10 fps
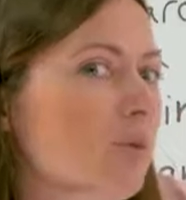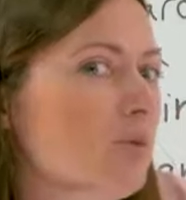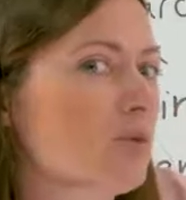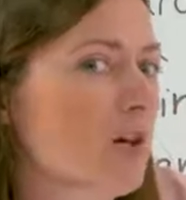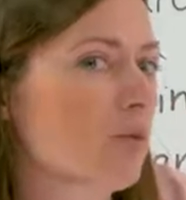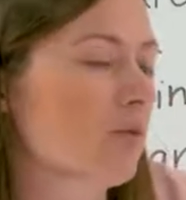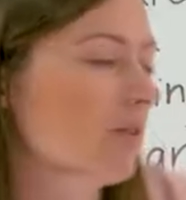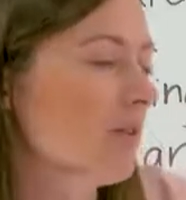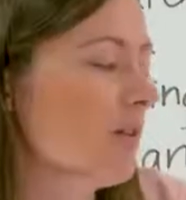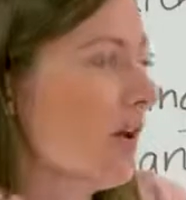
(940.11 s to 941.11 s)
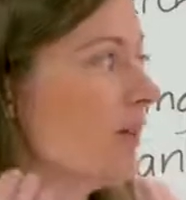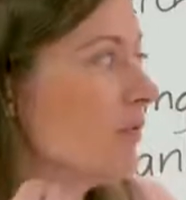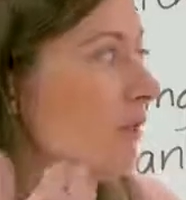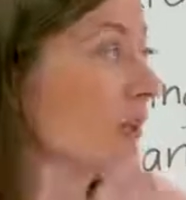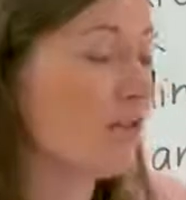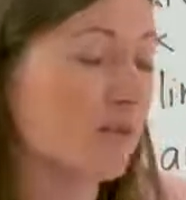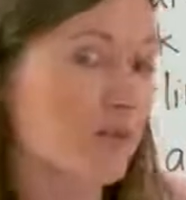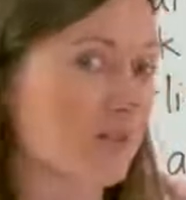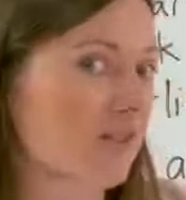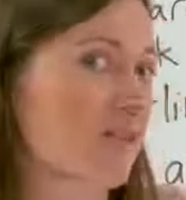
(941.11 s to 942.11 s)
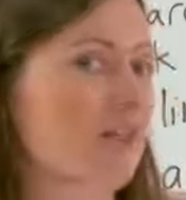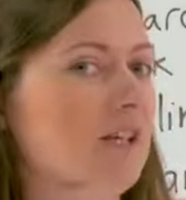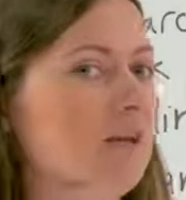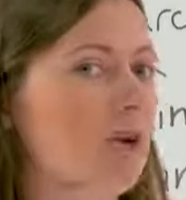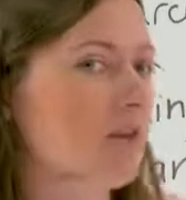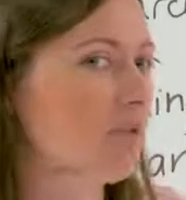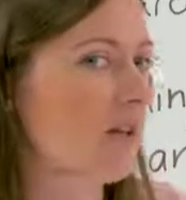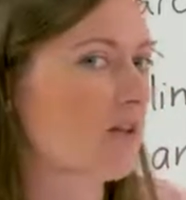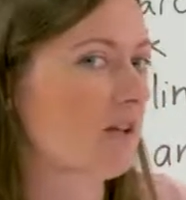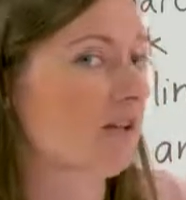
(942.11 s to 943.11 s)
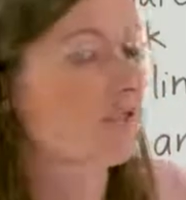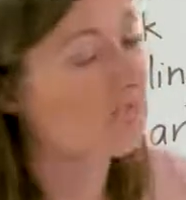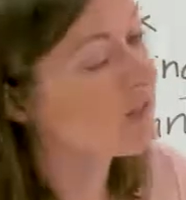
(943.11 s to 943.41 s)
the government doesn't think about changing it.